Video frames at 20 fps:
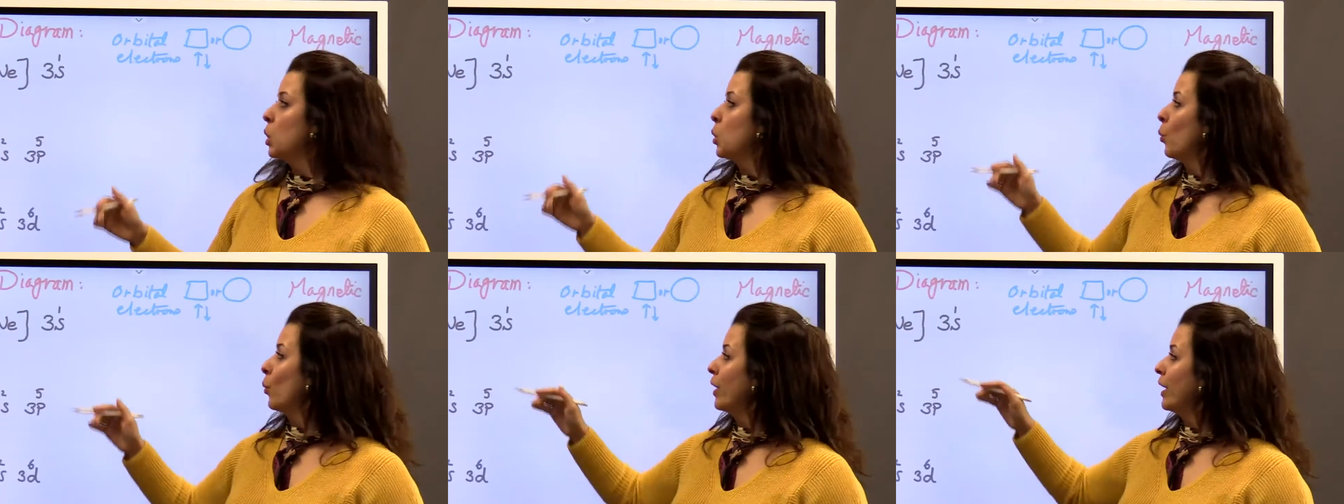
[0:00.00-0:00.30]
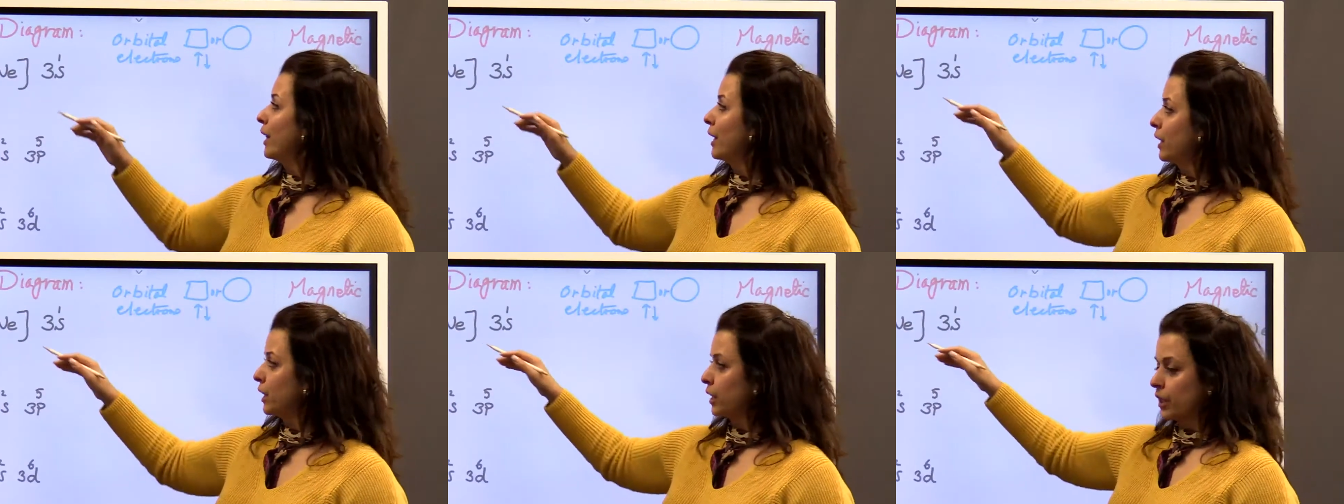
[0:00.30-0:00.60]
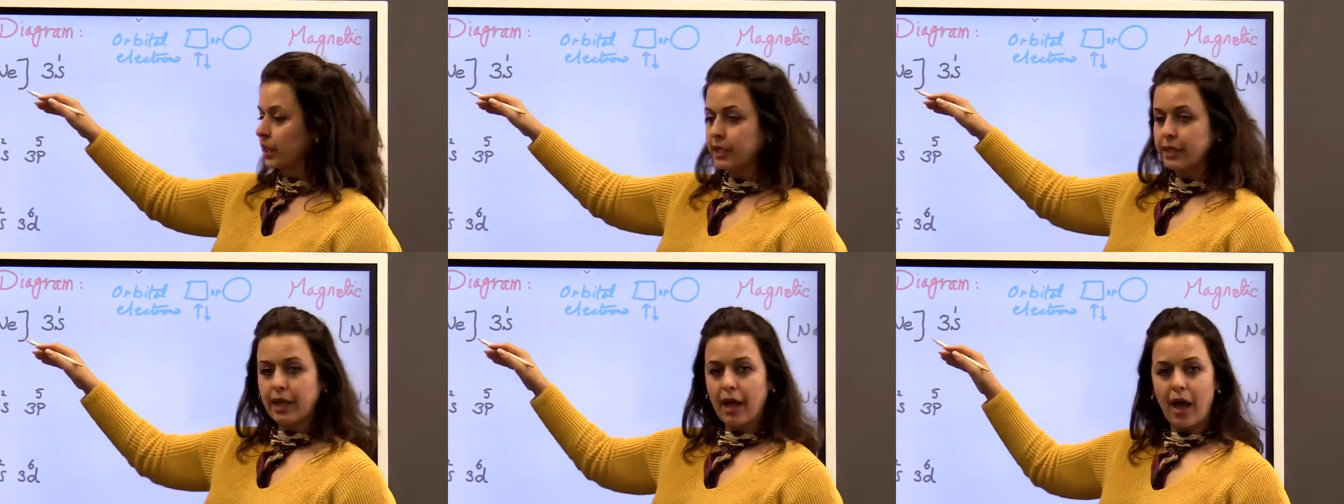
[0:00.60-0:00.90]
We
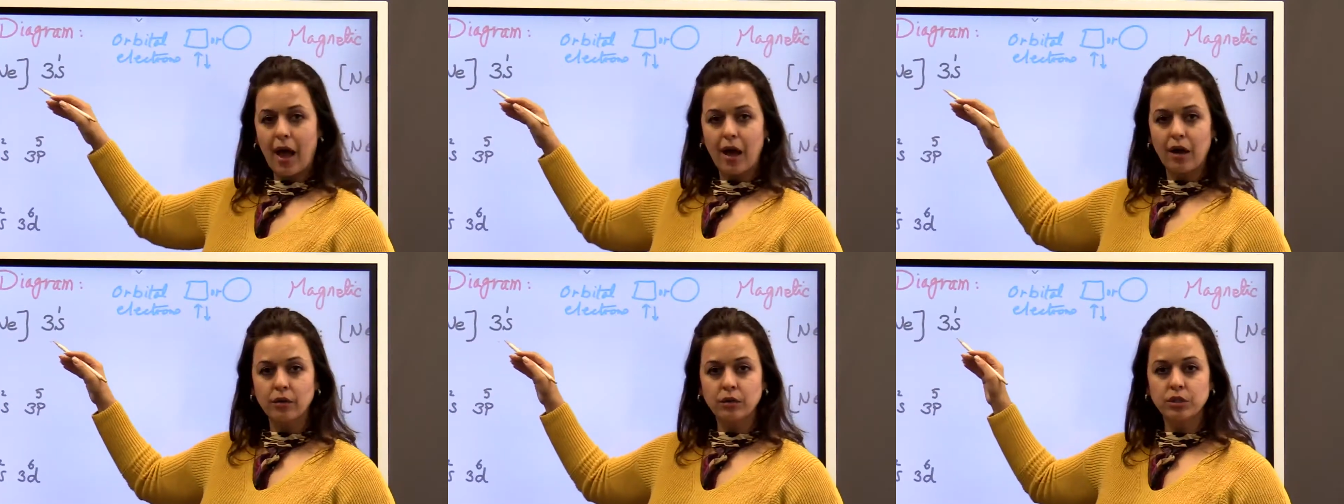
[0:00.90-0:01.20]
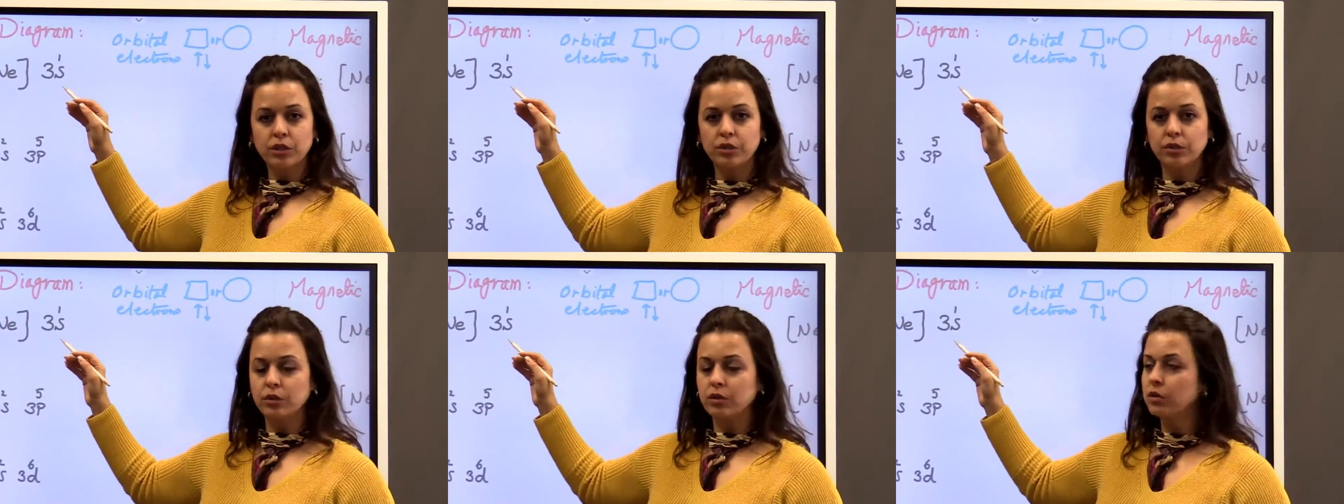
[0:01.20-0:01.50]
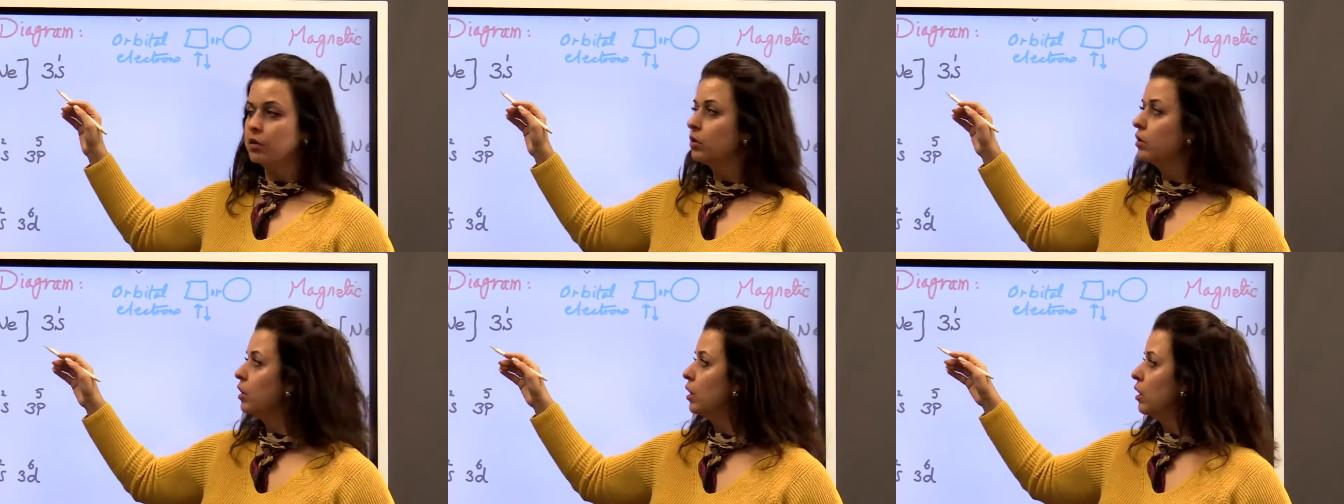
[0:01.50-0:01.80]
learned how
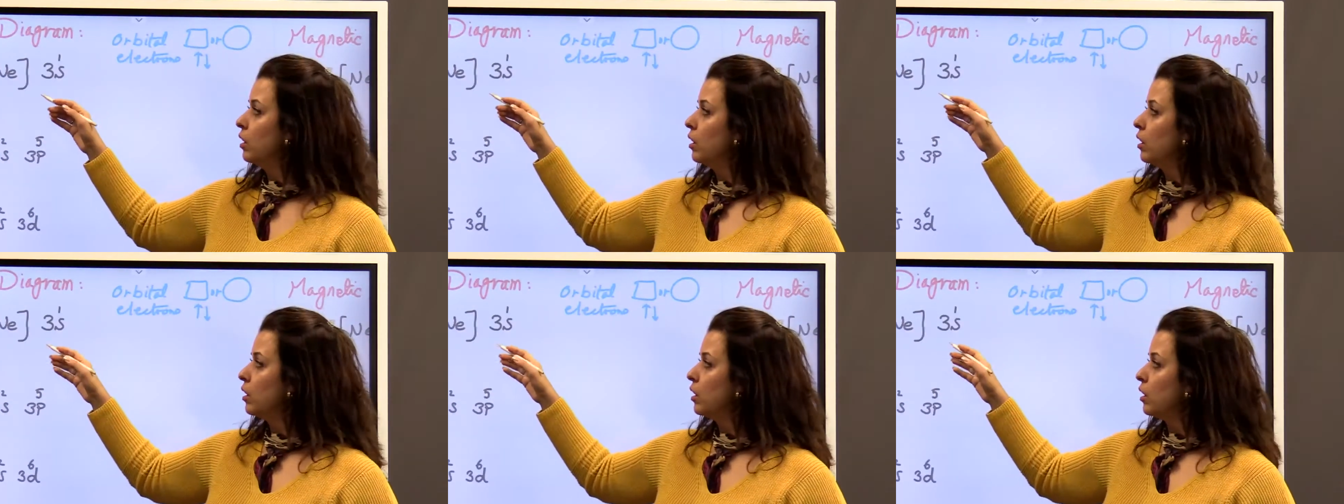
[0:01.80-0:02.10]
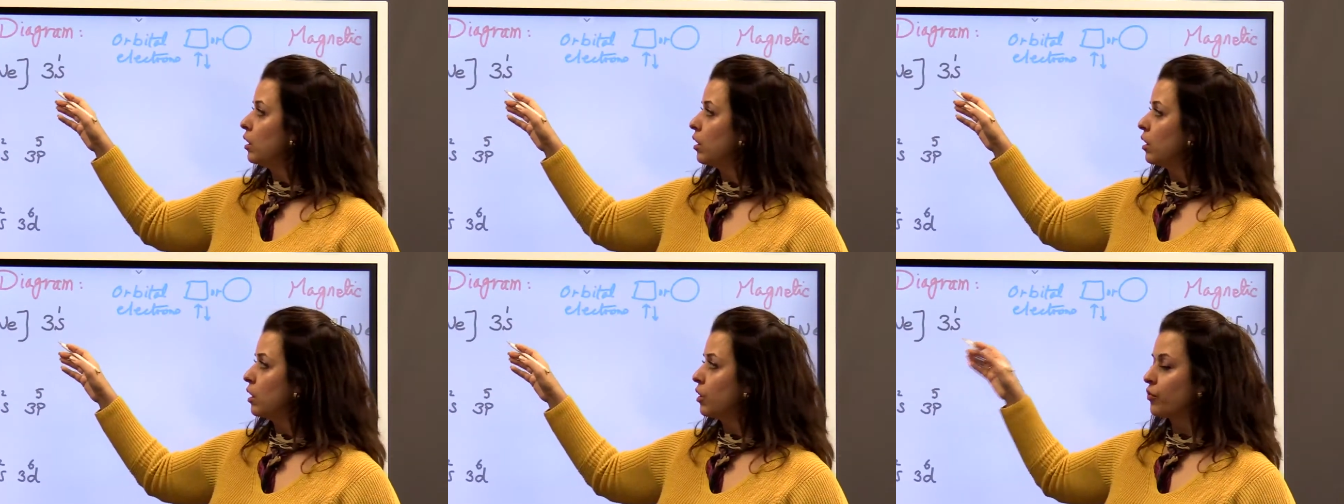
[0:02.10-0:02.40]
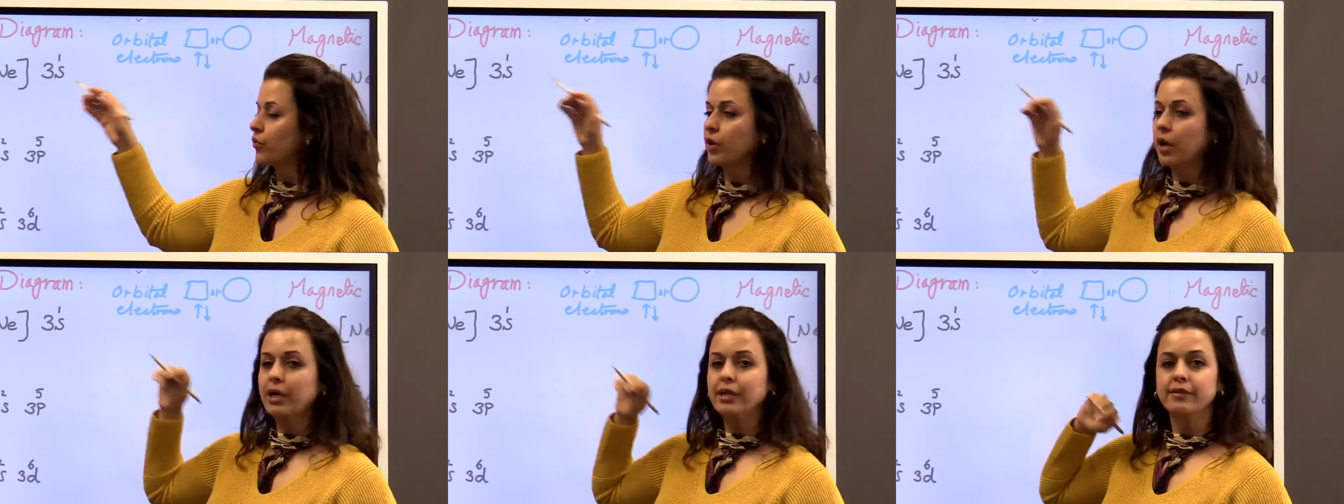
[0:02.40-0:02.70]
to
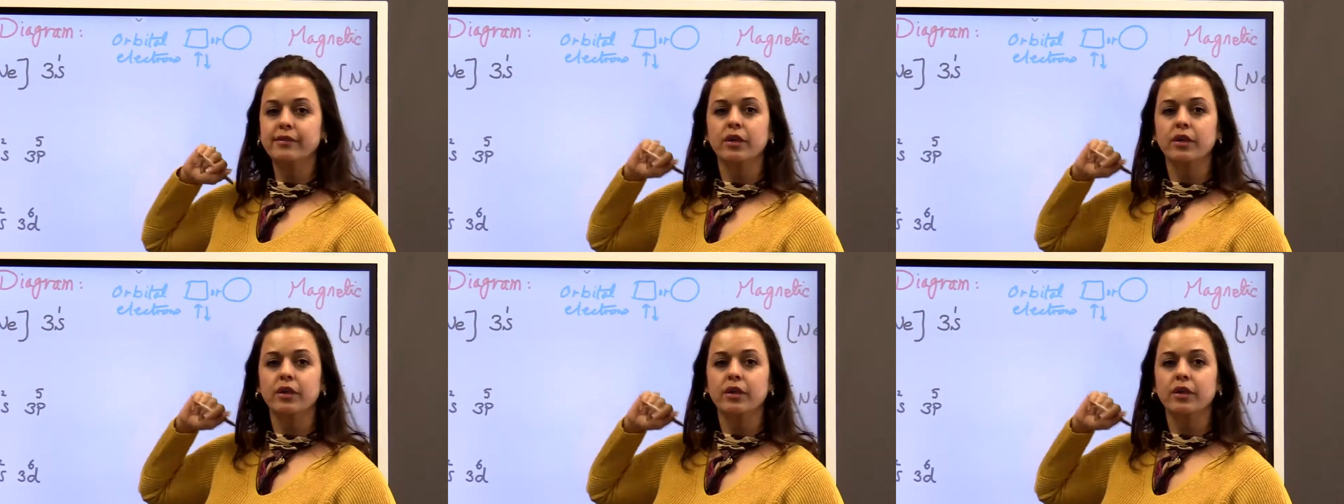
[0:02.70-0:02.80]
write